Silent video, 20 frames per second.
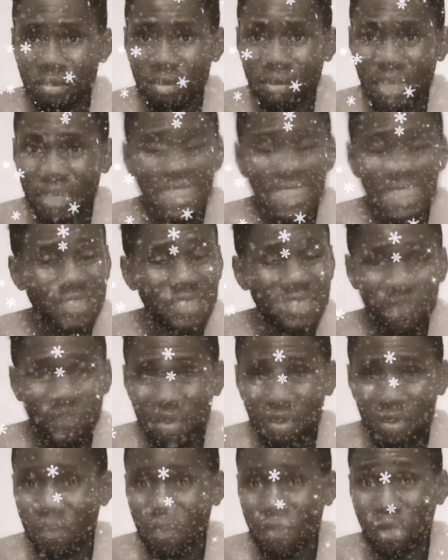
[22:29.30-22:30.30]
It is very
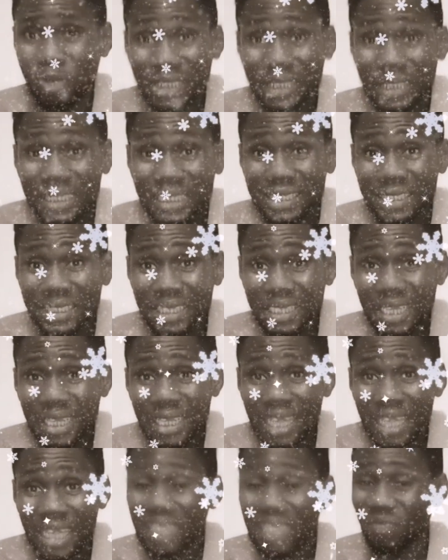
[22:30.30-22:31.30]
important,
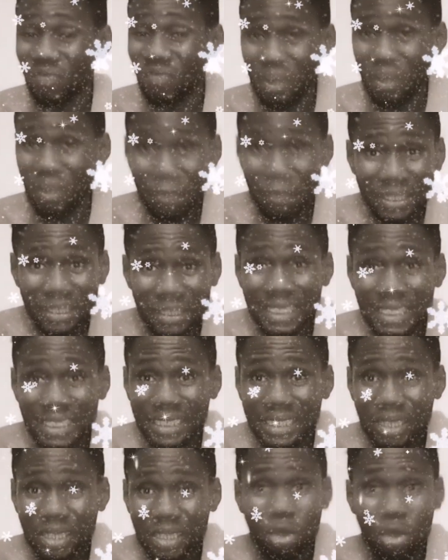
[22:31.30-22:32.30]
it's very pertinent,
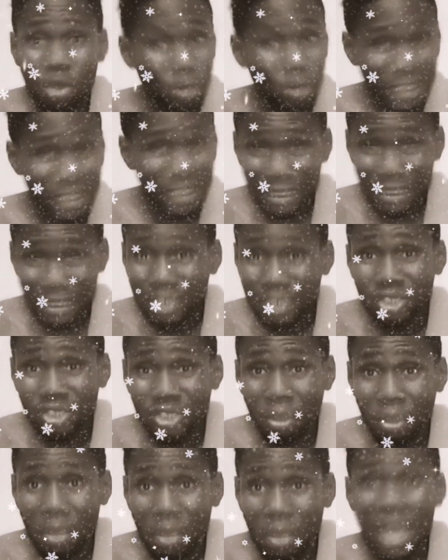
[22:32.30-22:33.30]
quintessential,
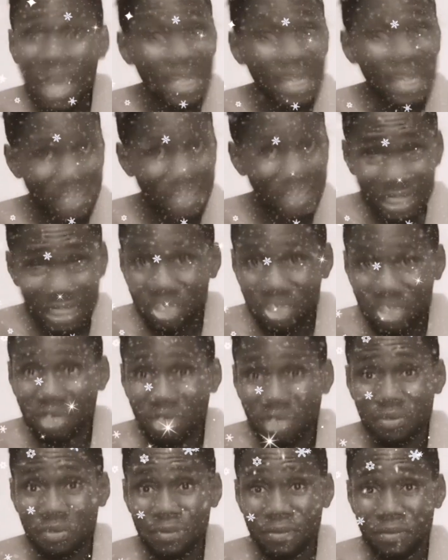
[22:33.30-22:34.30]
essential,
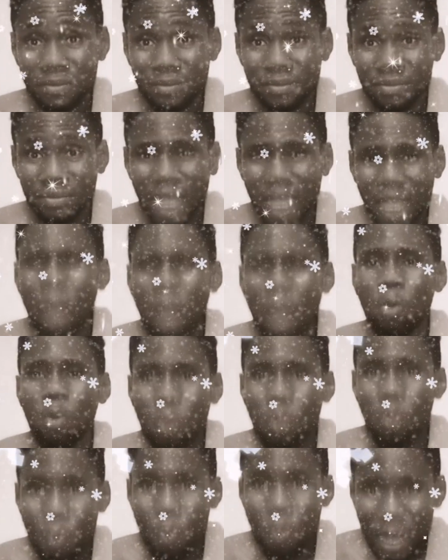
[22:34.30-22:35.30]
a
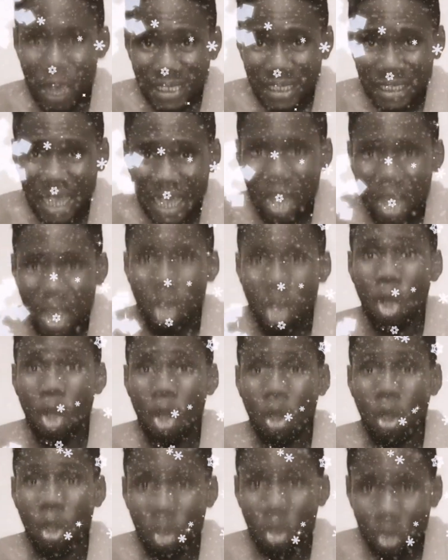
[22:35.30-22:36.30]
matter
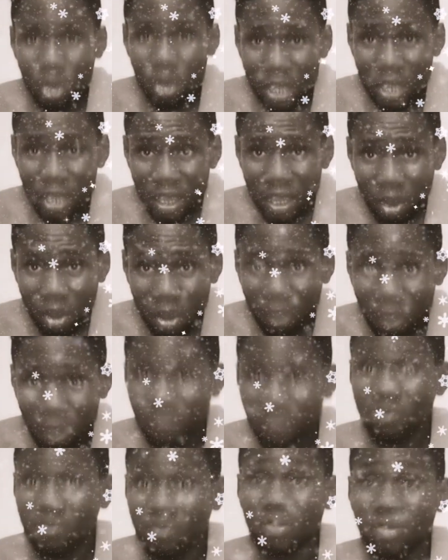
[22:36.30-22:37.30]
of
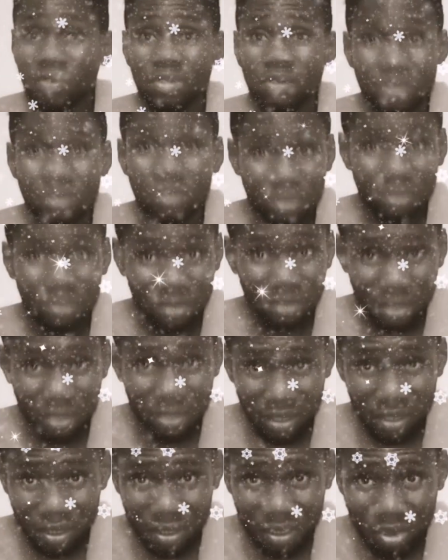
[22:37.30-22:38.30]

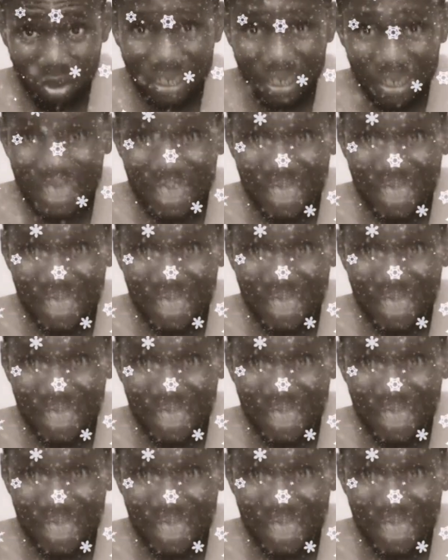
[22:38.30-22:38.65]
urgent